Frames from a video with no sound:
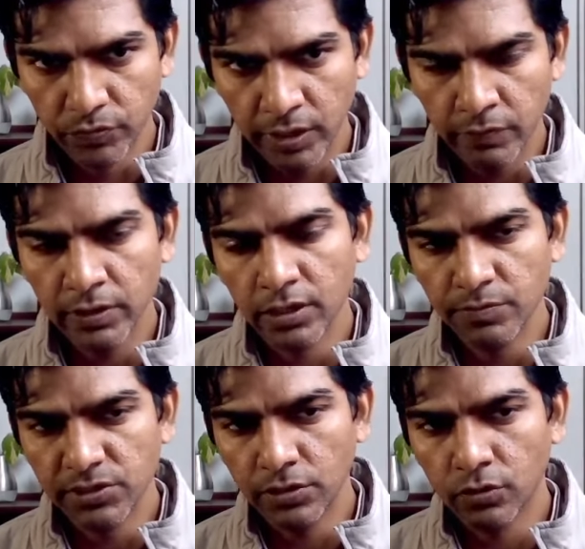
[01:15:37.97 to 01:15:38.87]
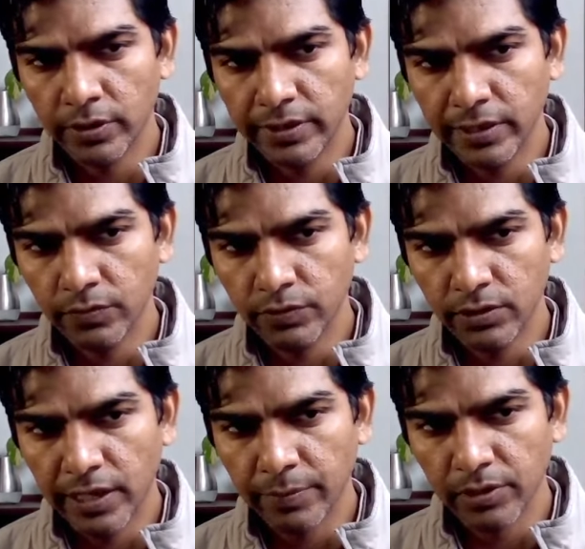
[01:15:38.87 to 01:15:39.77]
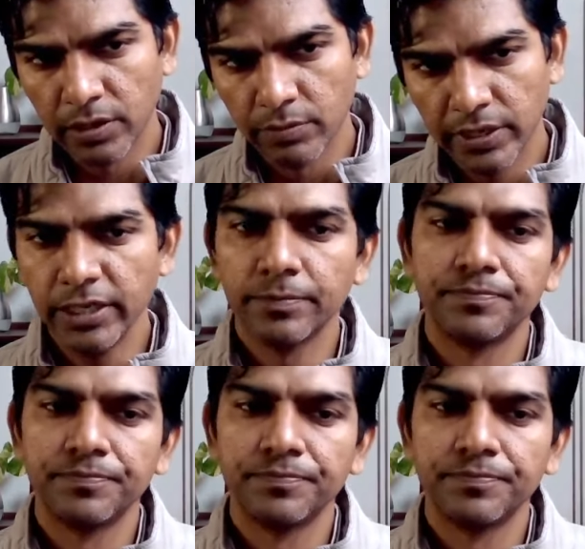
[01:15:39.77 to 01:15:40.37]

it will comes in contact with capital M, right?